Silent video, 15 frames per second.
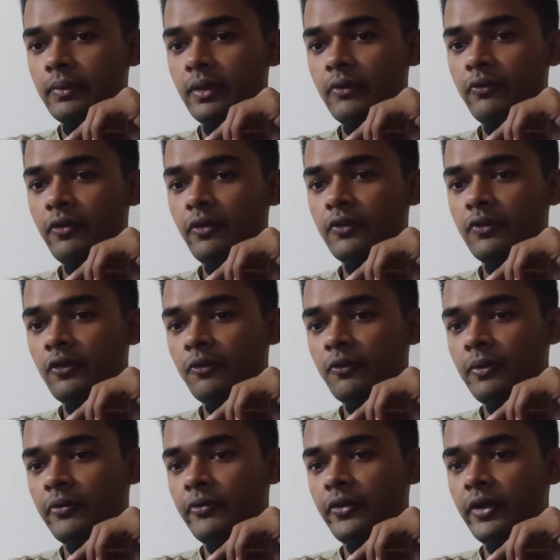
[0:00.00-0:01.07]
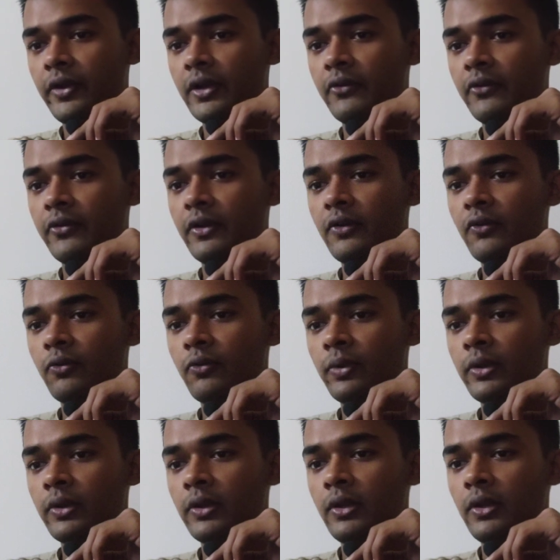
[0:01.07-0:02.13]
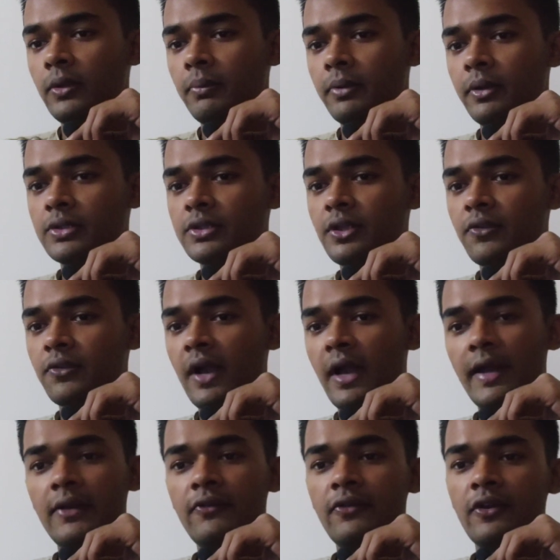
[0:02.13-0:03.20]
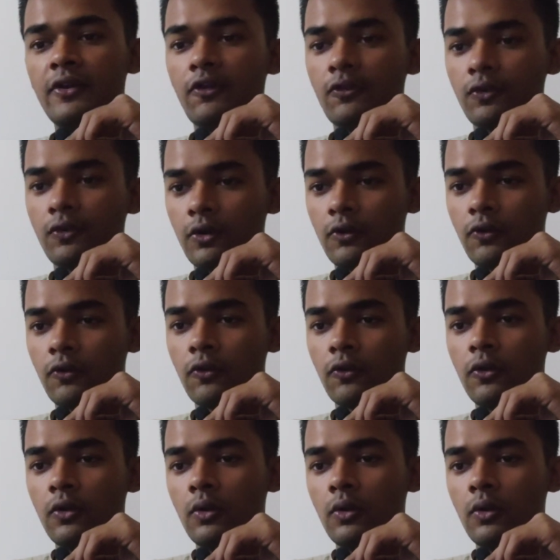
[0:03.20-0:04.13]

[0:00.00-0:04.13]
Investors preferring dividends will purchase high dividend stocks,